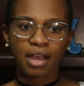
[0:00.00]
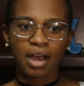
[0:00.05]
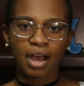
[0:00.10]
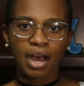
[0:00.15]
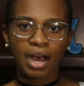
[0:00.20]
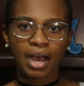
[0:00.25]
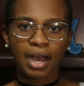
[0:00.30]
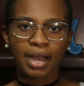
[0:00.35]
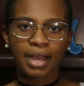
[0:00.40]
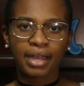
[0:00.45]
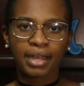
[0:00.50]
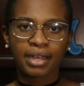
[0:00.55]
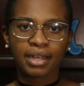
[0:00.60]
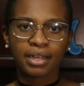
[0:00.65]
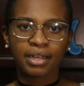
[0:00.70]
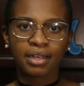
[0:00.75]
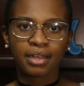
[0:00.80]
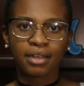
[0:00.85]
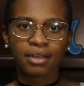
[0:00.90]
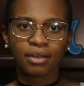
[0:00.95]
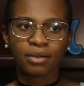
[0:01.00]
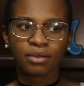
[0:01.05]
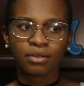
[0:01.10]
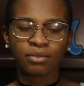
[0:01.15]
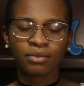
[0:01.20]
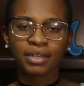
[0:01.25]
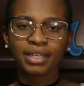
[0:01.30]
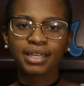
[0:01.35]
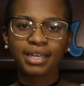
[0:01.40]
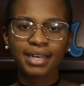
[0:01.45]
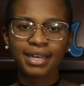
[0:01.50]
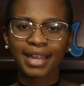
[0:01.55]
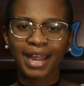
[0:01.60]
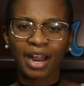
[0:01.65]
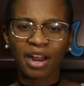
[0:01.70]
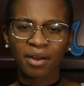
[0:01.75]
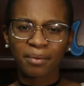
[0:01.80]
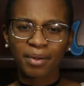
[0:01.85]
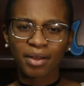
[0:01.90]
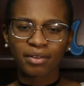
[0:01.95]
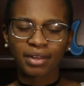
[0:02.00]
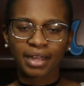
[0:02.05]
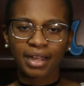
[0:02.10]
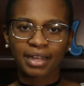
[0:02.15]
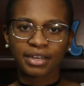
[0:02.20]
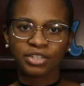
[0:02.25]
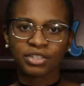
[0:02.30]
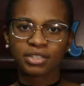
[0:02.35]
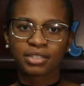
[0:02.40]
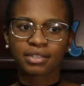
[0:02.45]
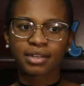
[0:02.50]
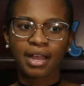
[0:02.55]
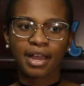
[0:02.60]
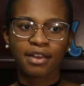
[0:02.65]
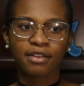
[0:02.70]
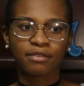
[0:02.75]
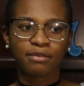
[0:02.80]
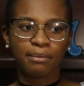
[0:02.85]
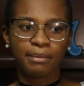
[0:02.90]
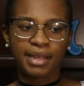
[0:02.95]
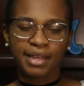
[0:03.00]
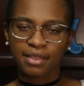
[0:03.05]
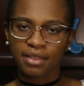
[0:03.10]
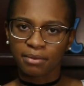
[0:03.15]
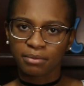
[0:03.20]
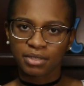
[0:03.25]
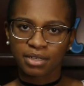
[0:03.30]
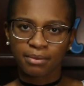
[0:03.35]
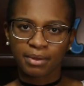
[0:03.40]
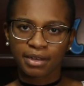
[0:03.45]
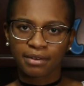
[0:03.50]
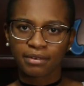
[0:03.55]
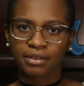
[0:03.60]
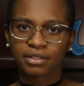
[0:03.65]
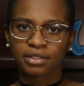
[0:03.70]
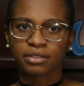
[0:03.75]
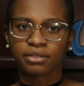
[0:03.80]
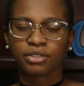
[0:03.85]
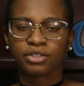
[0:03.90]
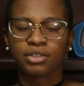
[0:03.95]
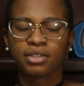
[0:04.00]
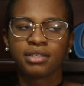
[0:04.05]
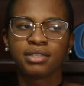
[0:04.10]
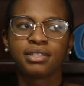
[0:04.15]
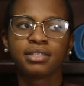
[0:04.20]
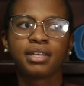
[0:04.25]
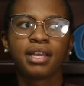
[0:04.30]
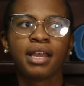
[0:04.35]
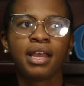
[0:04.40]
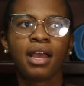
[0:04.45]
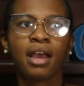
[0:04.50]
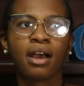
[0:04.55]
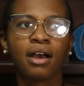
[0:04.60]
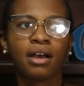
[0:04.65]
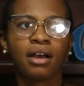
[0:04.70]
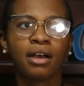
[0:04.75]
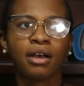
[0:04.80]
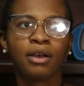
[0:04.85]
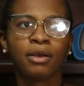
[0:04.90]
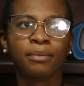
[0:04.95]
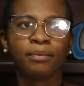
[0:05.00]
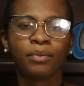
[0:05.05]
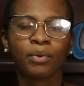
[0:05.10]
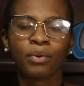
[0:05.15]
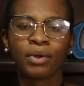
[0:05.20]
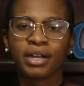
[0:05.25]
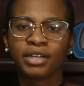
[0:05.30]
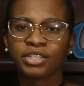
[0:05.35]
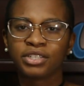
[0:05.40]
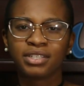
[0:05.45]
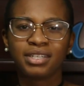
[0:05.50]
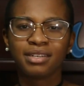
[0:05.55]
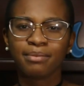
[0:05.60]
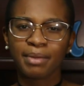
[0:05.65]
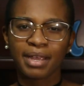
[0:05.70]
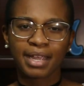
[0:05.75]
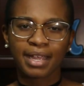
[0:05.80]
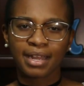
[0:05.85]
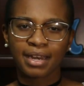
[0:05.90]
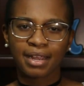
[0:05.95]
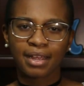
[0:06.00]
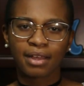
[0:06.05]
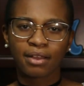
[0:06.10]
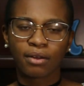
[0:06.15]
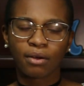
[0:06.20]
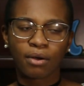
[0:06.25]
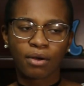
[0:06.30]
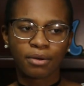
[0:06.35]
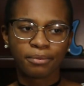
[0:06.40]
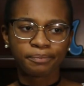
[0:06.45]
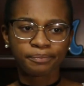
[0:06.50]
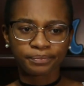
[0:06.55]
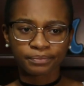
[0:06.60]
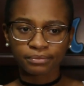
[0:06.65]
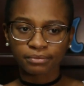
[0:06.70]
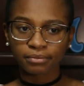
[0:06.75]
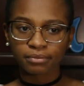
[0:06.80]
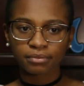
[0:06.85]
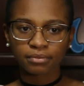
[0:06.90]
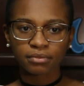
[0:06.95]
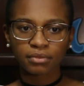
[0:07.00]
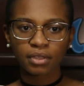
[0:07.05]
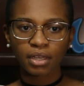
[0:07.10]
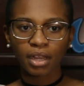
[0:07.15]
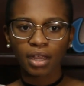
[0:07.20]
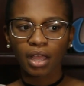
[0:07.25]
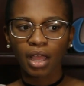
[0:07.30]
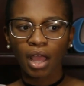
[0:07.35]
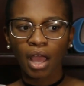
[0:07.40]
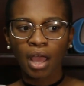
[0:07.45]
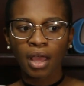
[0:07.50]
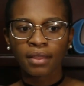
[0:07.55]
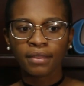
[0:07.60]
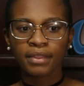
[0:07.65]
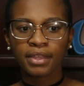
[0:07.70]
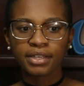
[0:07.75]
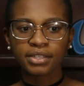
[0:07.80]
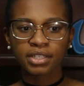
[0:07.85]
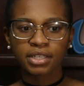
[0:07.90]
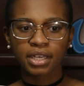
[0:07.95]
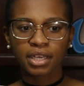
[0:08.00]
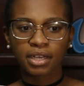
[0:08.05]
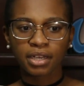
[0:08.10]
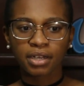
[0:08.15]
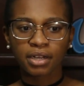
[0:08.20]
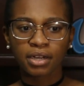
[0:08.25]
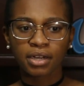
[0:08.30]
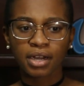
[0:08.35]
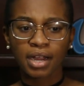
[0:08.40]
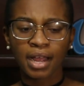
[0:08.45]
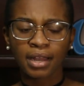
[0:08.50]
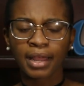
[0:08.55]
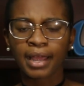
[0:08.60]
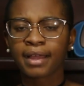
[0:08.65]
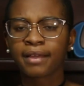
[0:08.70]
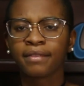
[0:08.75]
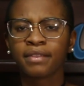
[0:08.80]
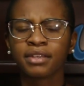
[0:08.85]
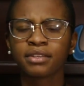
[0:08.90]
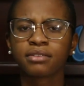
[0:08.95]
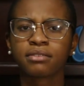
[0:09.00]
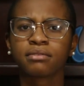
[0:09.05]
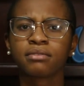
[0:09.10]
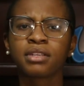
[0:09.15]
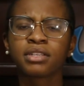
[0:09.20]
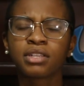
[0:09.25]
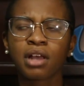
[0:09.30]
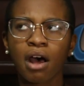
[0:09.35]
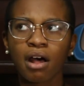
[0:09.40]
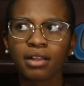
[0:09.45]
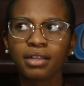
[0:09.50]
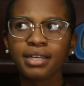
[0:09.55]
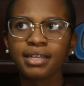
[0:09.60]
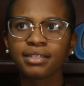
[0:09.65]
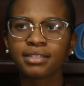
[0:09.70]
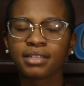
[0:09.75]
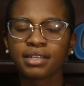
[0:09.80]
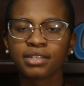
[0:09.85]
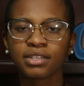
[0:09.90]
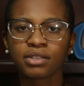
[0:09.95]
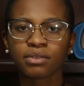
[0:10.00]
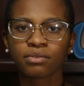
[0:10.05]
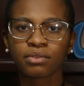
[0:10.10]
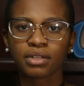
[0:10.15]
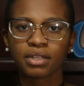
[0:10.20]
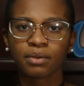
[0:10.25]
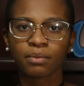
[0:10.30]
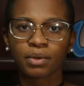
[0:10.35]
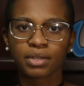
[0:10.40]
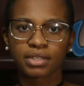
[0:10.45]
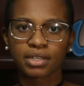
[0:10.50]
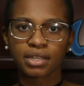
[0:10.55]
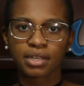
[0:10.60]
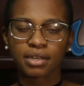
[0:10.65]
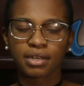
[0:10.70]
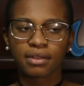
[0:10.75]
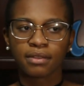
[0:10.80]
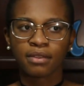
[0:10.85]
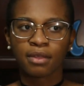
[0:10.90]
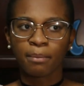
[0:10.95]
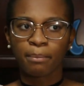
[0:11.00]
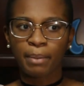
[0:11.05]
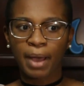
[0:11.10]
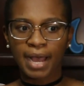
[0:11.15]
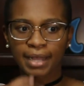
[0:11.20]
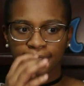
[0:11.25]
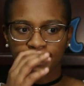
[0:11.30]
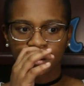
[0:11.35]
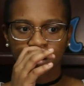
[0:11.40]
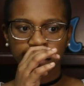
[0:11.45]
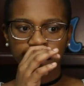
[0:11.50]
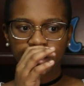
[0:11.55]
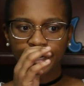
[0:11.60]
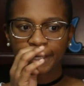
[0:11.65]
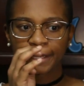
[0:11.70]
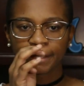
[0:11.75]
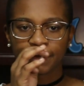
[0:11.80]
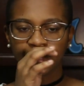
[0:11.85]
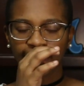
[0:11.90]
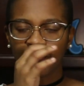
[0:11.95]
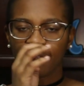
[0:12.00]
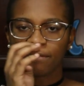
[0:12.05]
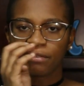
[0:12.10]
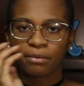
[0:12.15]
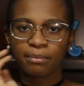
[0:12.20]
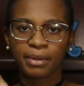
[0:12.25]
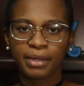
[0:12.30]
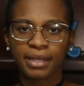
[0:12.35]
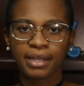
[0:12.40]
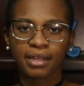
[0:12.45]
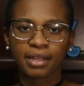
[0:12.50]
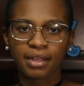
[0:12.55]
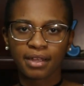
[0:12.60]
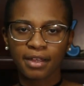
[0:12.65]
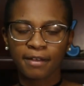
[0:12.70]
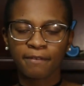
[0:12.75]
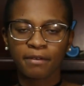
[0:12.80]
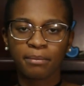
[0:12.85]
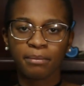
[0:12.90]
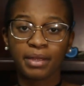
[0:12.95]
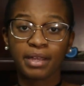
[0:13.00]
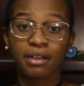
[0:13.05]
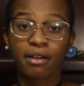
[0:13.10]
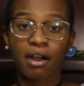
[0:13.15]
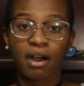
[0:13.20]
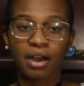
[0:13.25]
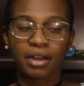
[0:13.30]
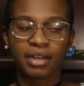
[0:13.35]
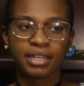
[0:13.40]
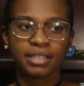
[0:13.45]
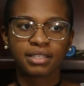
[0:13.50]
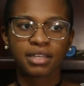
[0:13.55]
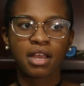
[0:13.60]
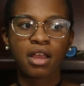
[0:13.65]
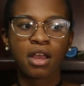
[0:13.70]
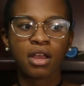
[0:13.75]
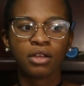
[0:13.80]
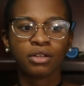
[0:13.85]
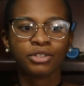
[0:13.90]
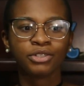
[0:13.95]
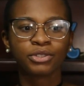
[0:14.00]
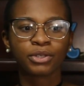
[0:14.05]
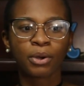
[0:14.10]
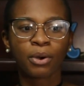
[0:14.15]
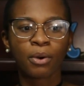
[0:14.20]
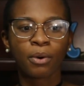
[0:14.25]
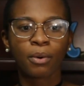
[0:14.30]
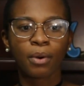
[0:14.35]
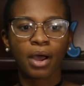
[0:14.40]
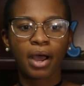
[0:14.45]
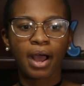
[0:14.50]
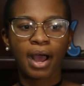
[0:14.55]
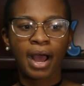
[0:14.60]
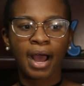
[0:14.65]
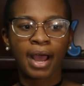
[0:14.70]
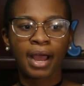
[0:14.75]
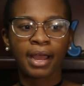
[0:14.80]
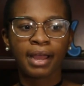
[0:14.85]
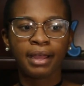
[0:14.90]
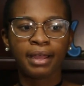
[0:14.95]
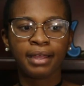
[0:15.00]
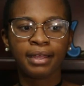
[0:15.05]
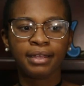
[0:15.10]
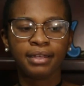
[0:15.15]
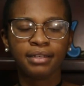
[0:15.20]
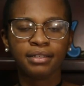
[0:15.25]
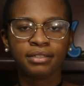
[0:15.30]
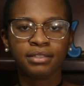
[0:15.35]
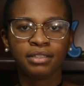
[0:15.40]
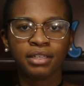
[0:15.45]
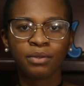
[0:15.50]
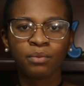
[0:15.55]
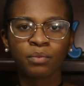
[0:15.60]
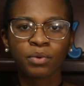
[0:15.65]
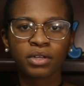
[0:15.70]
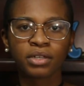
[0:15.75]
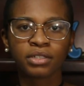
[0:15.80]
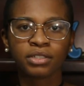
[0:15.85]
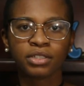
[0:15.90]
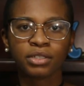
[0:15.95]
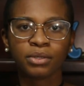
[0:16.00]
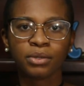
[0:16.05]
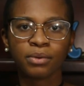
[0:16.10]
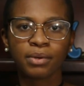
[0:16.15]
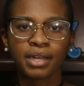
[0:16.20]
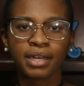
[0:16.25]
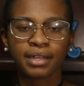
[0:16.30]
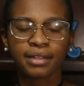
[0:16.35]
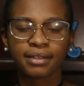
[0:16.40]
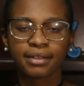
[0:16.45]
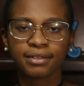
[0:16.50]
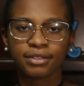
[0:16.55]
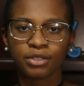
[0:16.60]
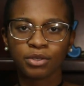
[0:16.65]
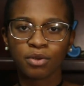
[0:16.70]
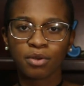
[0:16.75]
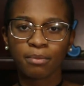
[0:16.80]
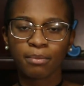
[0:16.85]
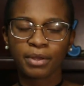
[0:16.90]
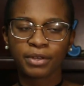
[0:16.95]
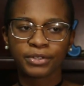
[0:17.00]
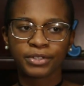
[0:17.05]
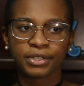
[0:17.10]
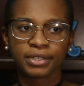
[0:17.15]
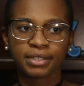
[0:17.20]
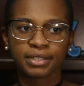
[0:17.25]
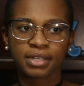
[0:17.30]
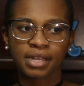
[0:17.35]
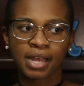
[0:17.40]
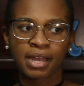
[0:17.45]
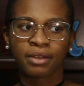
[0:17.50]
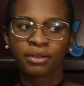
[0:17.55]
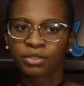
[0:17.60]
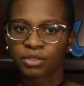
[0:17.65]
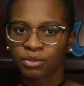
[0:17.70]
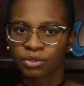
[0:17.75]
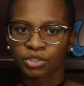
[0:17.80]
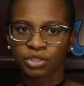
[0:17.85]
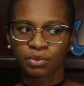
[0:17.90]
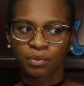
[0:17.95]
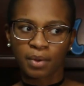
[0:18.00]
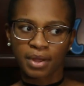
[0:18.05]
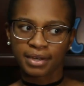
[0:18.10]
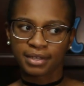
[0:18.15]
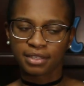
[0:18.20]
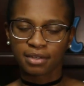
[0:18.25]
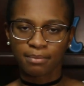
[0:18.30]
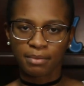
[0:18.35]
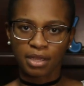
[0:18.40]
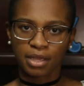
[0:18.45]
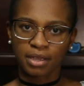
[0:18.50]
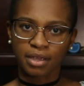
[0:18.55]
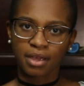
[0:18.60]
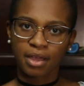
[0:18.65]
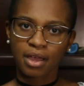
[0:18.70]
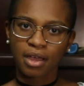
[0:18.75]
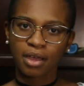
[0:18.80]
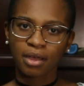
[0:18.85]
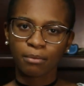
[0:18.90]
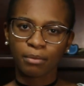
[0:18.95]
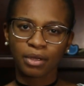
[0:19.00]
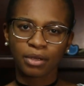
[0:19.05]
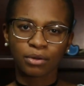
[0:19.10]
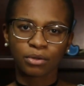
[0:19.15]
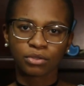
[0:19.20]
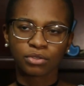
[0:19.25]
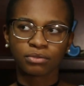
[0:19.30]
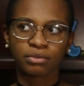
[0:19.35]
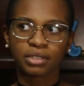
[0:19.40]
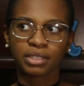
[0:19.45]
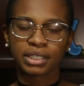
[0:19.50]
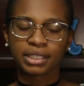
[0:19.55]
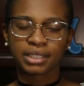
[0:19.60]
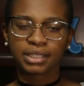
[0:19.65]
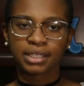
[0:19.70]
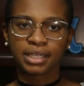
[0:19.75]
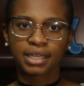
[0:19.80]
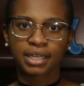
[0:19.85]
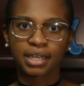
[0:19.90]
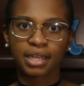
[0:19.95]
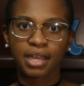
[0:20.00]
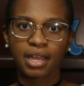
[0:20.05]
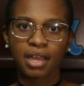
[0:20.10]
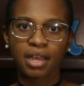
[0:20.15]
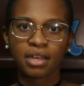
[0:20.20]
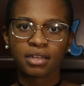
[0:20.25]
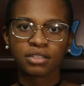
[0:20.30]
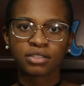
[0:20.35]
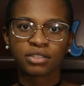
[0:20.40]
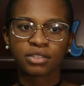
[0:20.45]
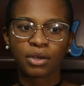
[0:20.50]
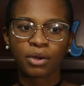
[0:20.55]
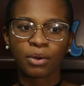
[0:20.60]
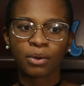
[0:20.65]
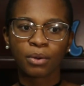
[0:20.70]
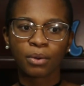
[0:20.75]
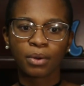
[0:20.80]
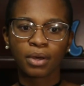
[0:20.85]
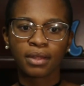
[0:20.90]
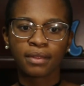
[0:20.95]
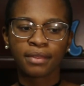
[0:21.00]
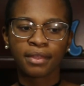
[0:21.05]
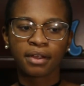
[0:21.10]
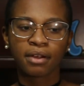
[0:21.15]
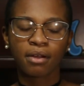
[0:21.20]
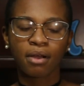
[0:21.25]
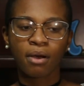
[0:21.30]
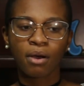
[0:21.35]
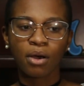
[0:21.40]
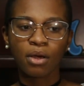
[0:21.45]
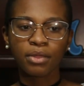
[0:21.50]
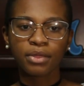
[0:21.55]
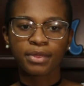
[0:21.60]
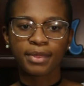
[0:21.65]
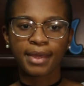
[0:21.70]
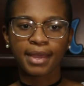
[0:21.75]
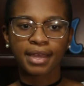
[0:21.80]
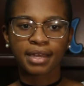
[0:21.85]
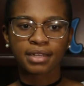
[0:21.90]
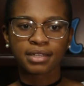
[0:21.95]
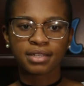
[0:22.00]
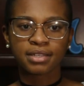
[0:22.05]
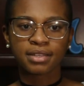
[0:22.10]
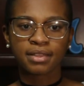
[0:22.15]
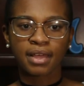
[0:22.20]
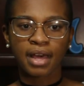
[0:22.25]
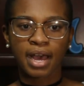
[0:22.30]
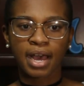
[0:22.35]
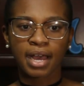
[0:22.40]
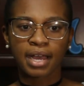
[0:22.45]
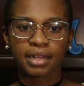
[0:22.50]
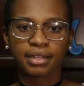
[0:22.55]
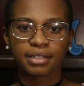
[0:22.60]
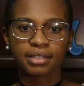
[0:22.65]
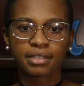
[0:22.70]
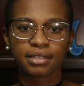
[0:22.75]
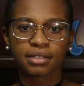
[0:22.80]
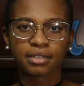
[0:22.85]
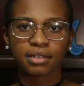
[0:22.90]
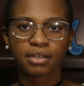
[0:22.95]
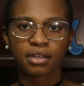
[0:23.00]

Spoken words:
I really didn't care about, like I just kind of made them to make resolutions, or I just didn't make any at all. This year, and like this holiday season really wasn't the best time for me, if I'm being honest. So I didn't want to do anything too ambitious. I also just wanted to make my goals realistic. So they're all things that